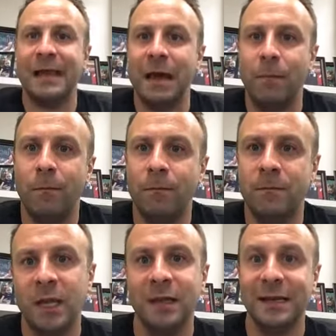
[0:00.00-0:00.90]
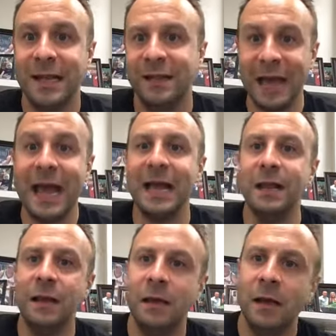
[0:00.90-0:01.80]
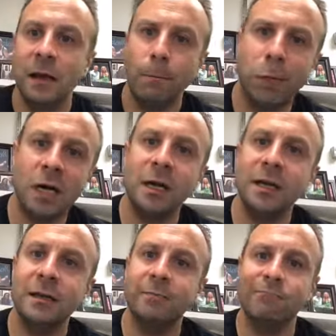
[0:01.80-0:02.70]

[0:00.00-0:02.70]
them then, but